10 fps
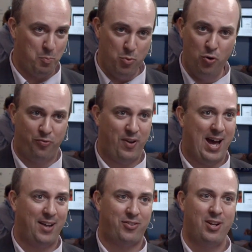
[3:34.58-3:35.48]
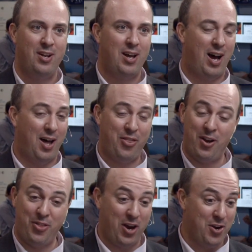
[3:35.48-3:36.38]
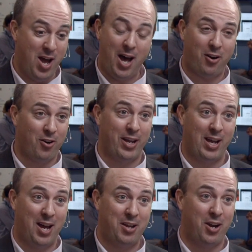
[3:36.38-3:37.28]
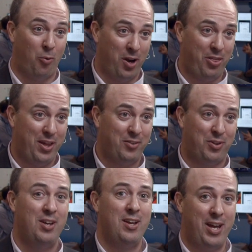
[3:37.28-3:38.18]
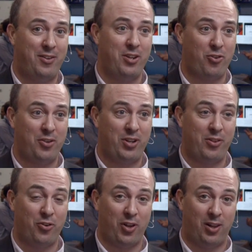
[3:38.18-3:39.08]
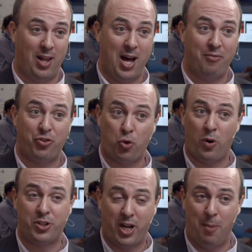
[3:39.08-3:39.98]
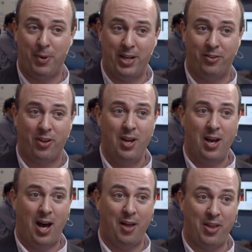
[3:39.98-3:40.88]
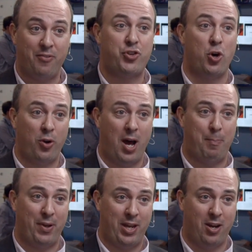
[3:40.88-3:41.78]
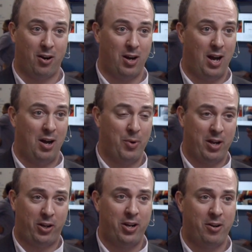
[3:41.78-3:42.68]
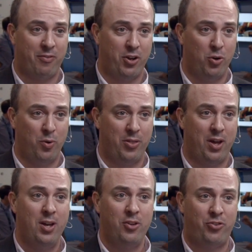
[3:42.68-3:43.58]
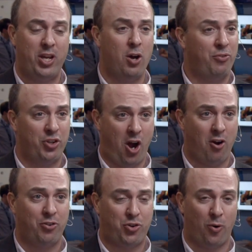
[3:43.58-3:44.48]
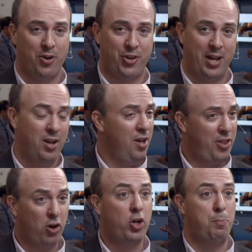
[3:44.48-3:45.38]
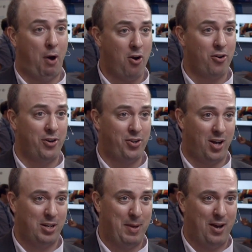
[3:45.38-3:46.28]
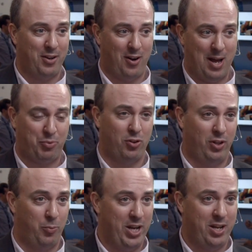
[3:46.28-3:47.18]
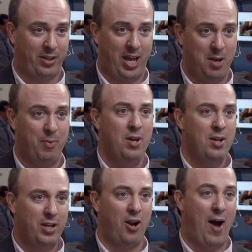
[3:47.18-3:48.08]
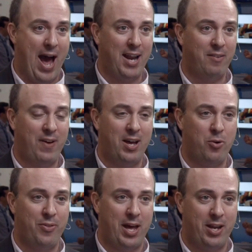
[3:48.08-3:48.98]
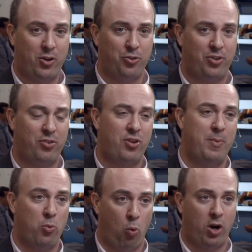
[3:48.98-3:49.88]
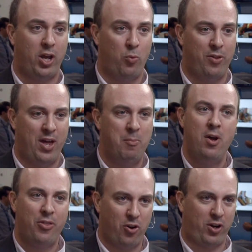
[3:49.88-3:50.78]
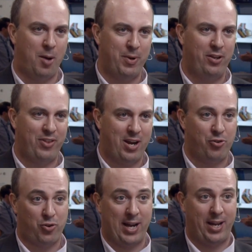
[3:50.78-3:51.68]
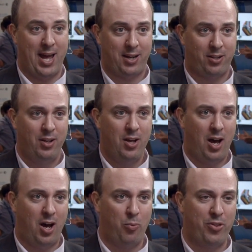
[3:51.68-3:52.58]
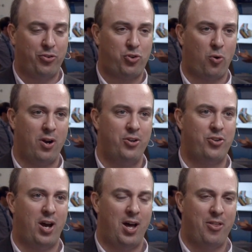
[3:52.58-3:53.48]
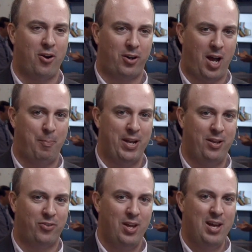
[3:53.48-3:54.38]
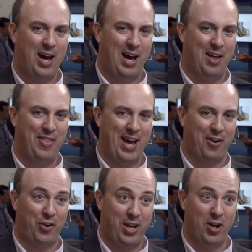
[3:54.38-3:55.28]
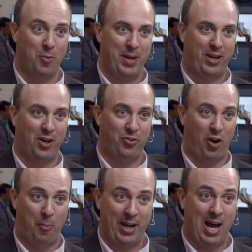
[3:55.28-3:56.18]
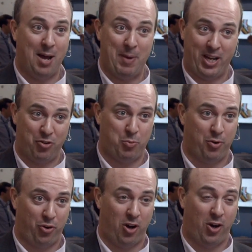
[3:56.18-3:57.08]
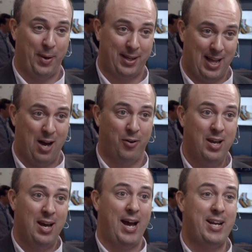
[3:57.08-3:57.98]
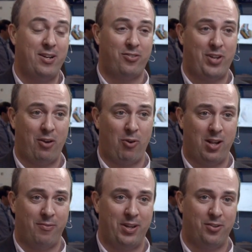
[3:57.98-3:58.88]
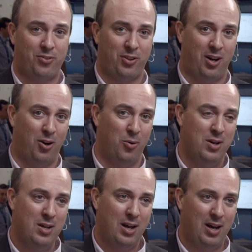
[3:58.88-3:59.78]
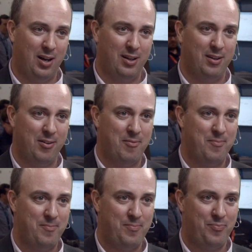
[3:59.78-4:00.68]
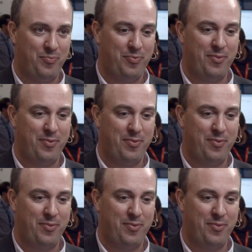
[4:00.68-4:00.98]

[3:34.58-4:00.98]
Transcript: move fast. They're not hurting in storage. They're not hurting. No. You know, one of the things, it's interesting, there's a lot of storage companies that have showed up here. We had a good interview with the CEO of Zadara Storage, and they're a good partner. He talked about, you know, absolutely, we need to keep, you know, adding value in that ecosystem and working with them. There are companies that are direct connect with the storage. There are companies that are here because, oh my God, my customers are all going cloud. I need to stay relevant, so. Well, relevance is the key word, so